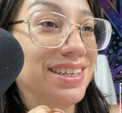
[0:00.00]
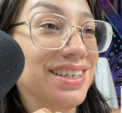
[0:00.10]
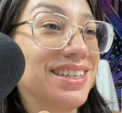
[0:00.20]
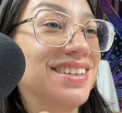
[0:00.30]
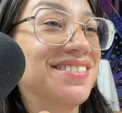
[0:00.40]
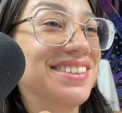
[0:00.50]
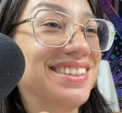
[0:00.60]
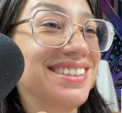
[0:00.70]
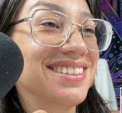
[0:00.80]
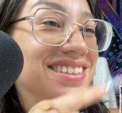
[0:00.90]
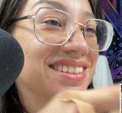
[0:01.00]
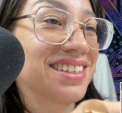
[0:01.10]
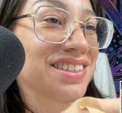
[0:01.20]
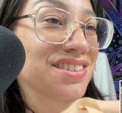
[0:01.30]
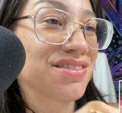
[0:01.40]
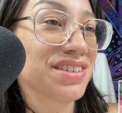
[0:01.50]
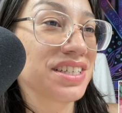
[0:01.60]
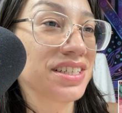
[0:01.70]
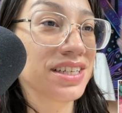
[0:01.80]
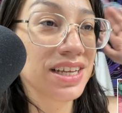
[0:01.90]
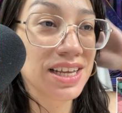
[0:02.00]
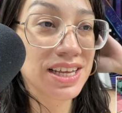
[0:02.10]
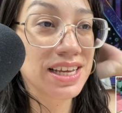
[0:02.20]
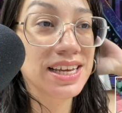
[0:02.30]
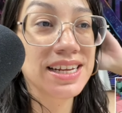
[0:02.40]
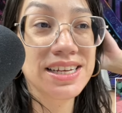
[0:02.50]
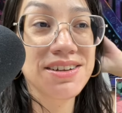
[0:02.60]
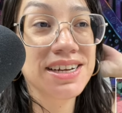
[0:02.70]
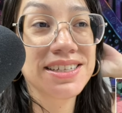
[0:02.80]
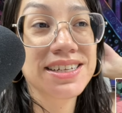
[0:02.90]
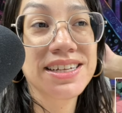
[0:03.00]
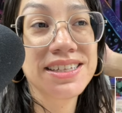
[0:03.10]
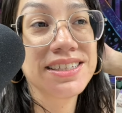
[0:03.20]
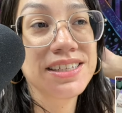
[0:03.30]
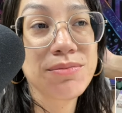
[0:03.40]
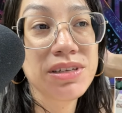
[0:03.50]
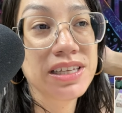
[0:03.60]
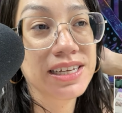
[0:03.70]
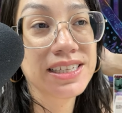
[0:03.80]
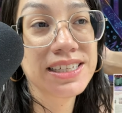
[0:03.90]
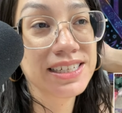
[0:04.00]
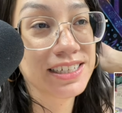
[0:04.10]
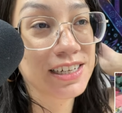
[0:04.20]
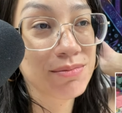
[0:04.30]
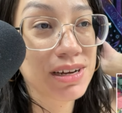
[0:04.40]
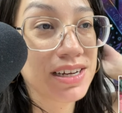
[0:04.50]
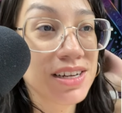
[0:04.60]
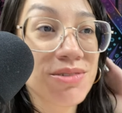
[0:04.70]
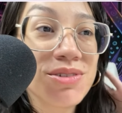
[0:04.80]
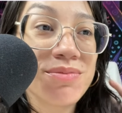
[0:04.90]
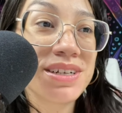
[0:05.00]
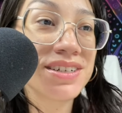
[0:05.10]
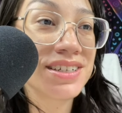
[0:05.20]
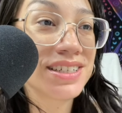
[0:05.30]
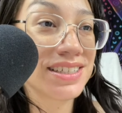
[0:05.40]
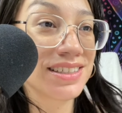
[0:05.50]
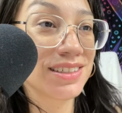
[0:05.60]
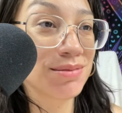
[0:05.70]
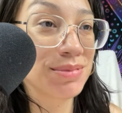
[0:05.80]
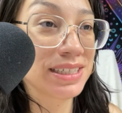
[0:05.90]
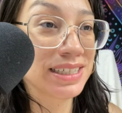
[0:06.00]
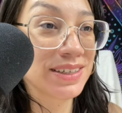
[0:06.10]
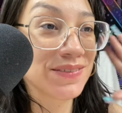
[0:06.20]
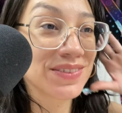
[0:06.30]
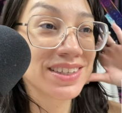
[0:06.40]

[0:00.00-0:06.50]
and everything so that's fun and you guys got to see me like cleaning up my nail room area a little bit